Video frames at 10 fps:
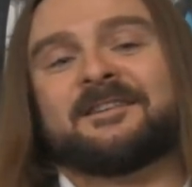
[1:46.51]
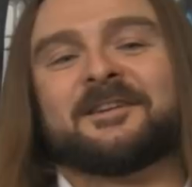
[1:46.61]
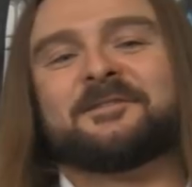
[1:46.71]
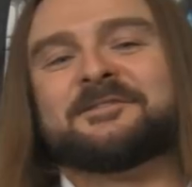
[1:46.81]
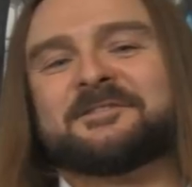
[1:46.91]

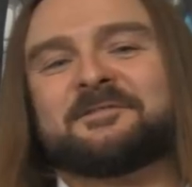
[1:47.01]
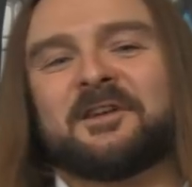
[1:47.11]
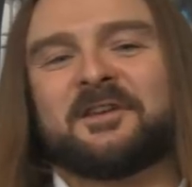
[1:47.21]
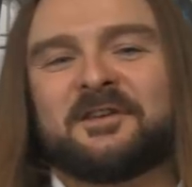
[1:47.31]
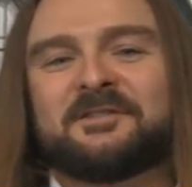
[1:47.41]
The lawsuit
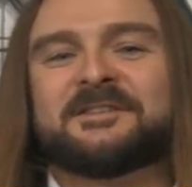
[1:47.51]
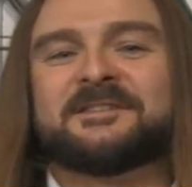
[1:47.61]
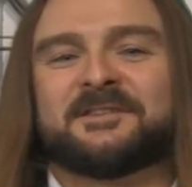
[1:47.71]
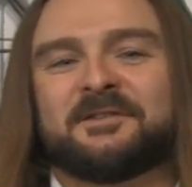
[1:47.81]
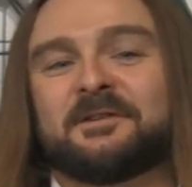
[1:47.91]

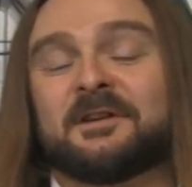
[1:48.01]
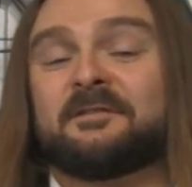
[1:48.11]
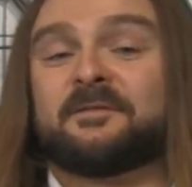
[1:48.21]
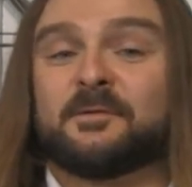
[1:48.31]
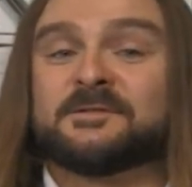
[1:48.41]
accuses Google
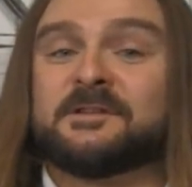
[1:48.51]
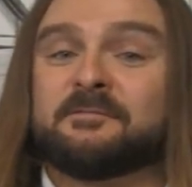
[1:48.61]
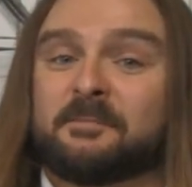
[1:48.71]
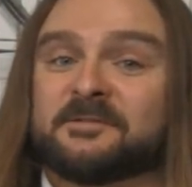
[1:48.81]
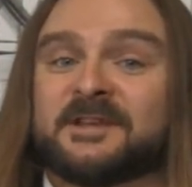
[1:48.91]
of falsely
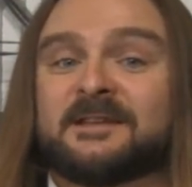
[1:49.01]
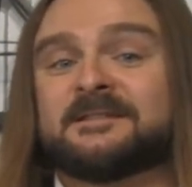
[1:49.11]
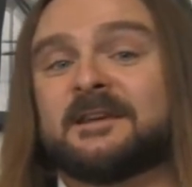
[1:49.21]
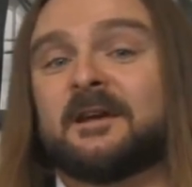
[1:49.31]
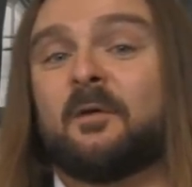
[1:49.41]

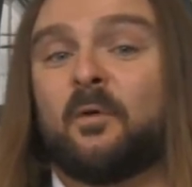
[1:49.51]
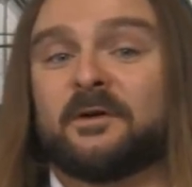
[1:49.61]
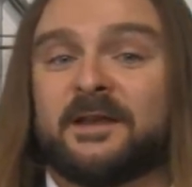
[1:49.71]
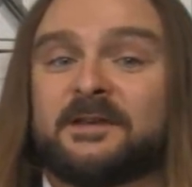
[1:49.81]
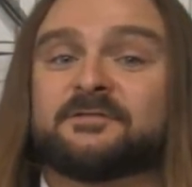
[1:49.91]
representing
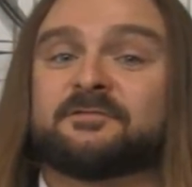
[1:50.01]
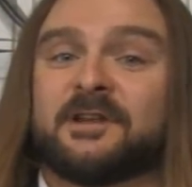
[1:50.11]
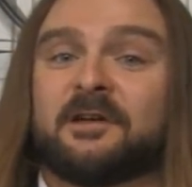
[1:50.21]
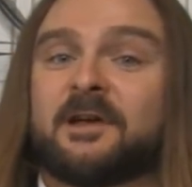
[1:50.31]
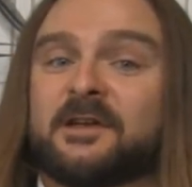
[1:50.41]
what history
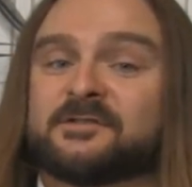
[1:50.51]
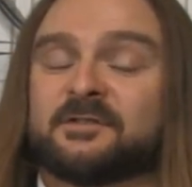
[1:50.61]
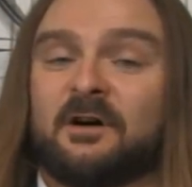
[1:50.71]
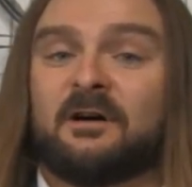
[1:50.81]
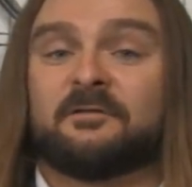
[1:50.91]

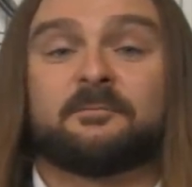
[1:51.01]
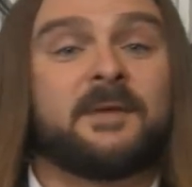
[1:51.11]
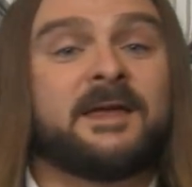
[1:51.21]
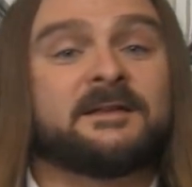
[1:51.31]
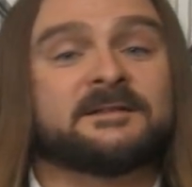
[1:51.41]
location of
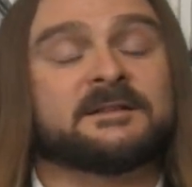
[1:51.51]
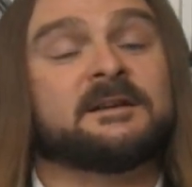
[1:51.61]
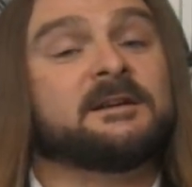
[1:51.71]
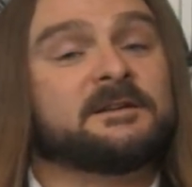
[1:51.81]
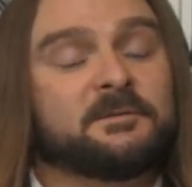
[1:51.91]
means
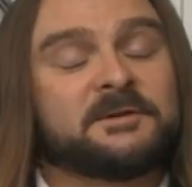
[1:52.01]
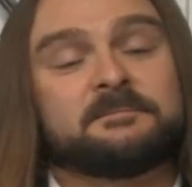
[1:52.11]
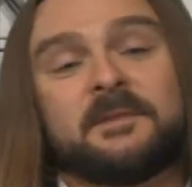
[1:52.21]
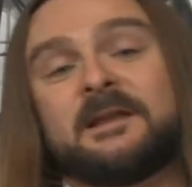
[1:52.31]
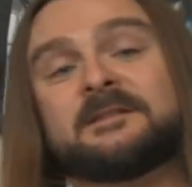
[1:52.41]
to its
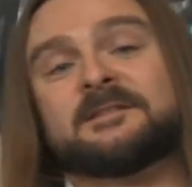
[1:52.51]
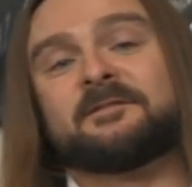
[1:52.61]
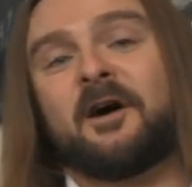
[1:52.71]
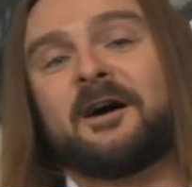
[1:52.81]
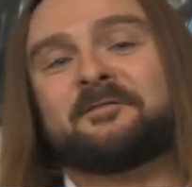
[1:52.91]
millions
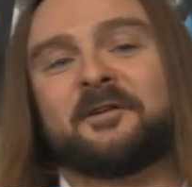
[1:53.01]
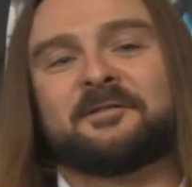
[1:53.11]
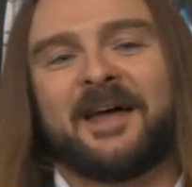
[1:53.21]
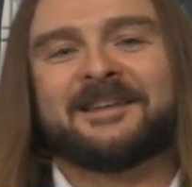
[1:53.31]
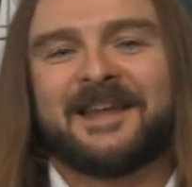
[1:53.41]
of
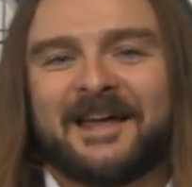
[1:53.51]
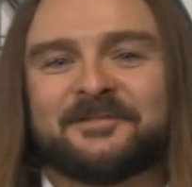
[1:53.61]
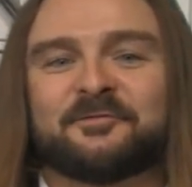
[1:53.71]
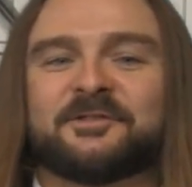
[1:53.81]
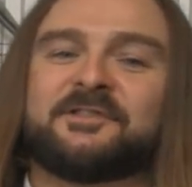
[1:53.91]
iPhone and
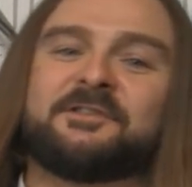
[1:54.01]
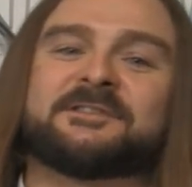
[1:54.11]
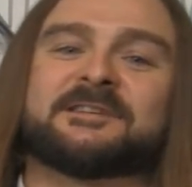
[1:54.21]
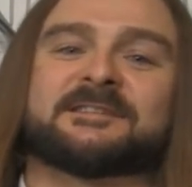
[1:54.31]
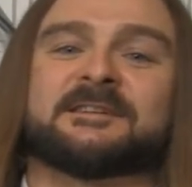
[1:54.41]
Android
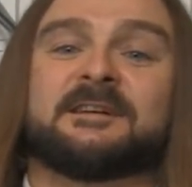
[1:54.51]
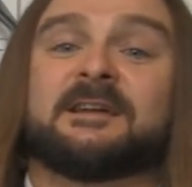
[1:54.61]
users